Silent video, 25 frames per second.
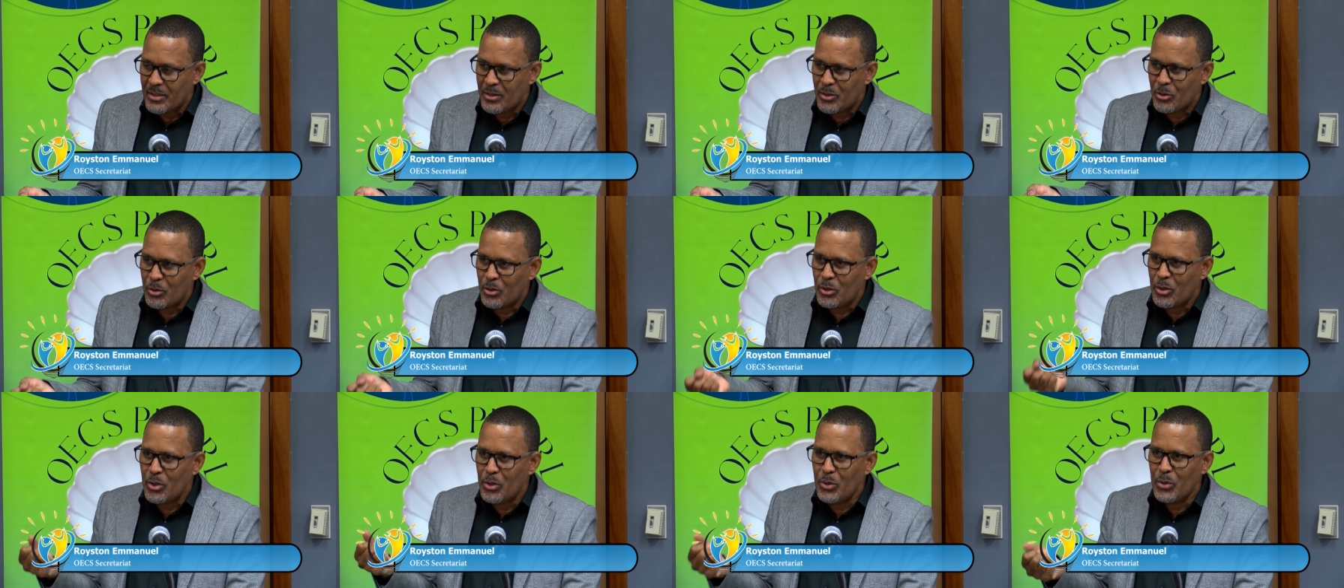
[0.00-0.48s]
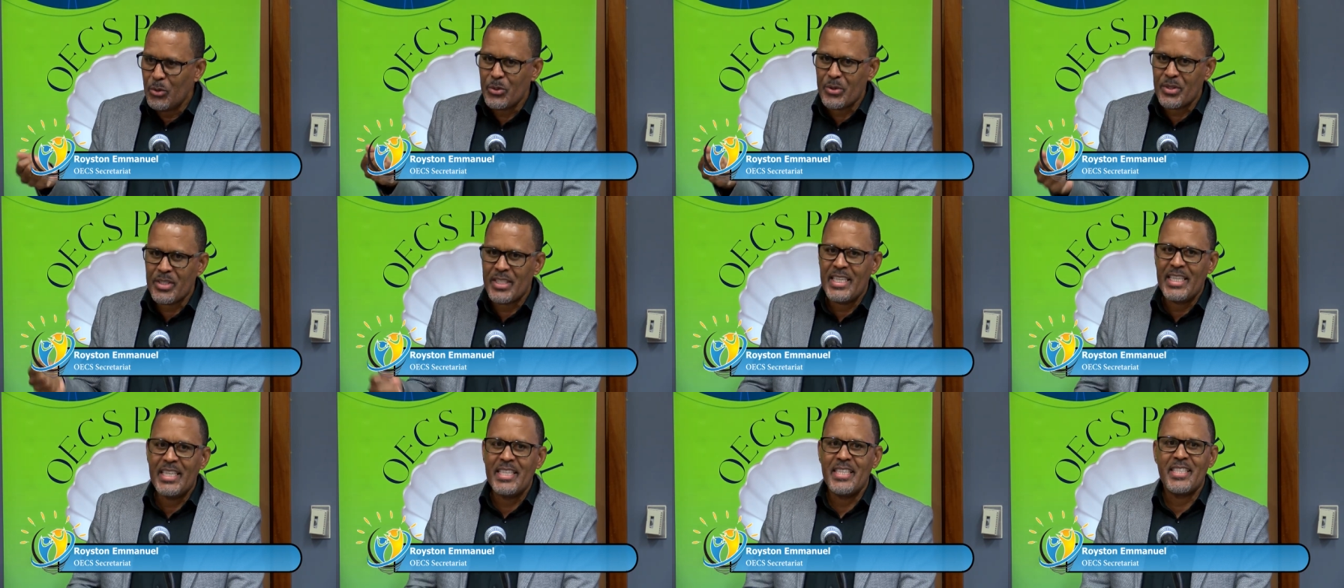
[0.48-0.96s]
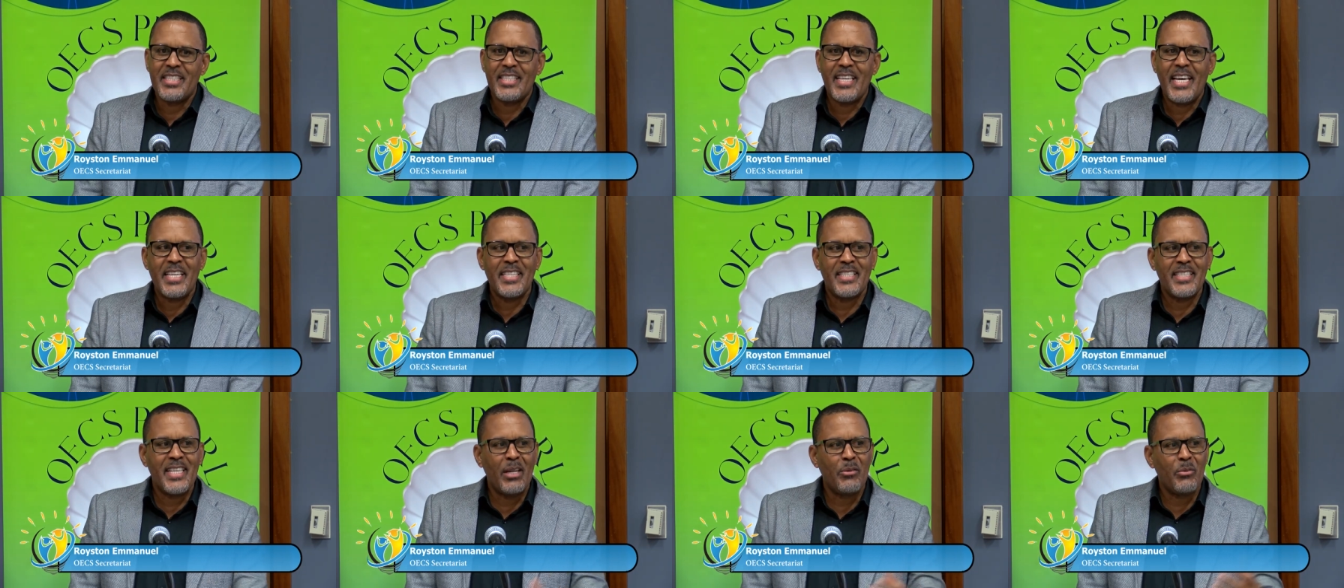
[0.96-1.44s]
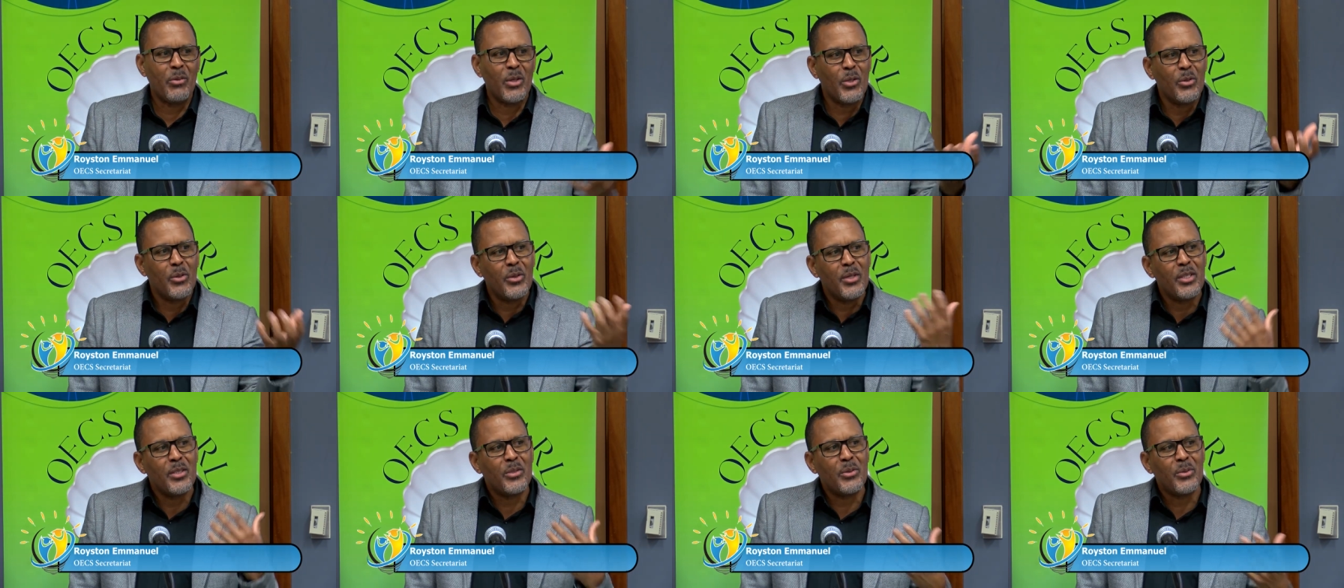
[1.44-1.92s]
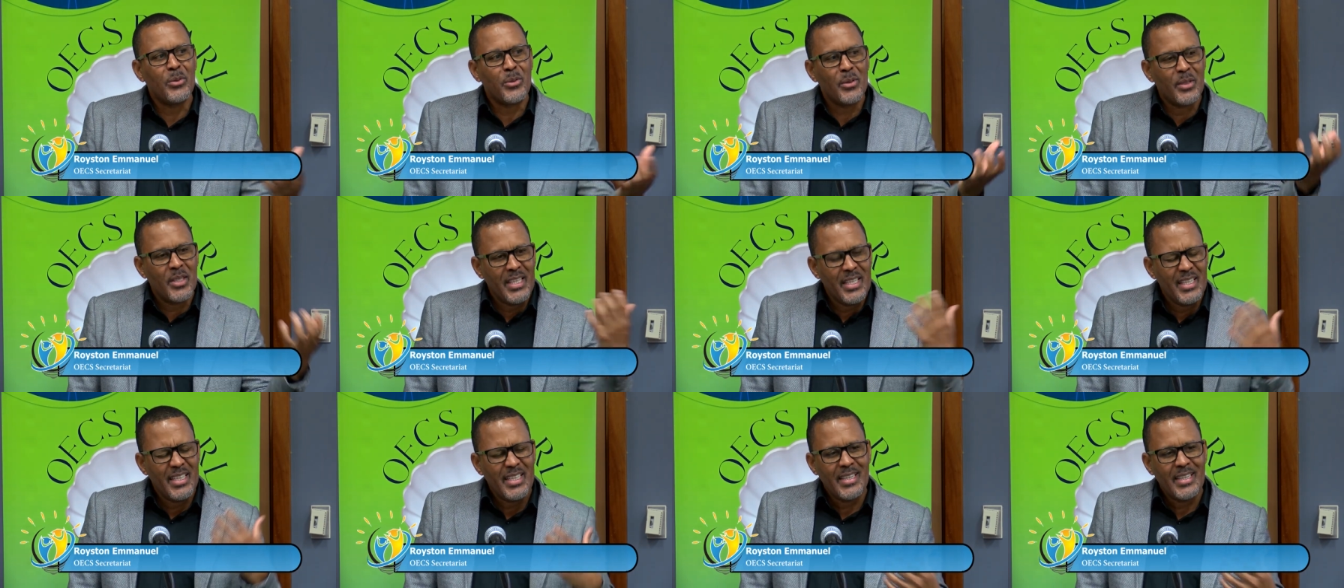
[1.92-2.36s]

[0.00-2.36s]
to use the insights that we go into